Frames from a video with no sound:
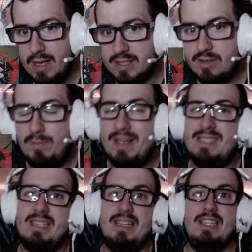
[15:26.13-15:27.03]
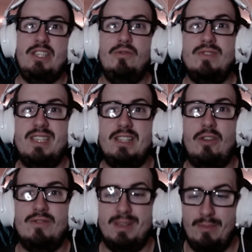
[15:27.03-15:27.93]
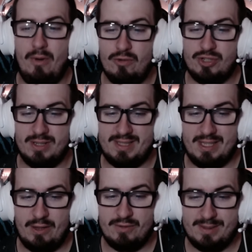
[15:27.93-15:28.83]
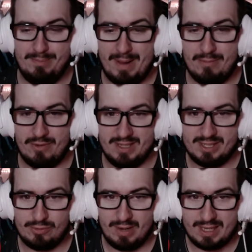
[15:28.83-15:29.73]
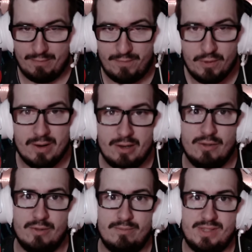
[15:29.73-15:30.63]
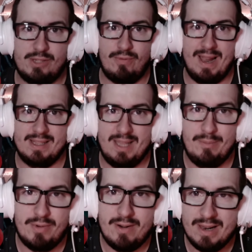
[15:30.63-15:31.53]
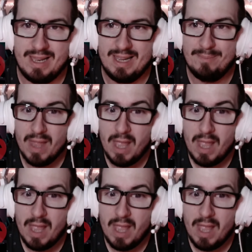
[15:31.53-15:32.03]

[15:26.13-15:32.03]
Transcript: So basically, using those emotions and those memories to like, fuel your strength temporarily.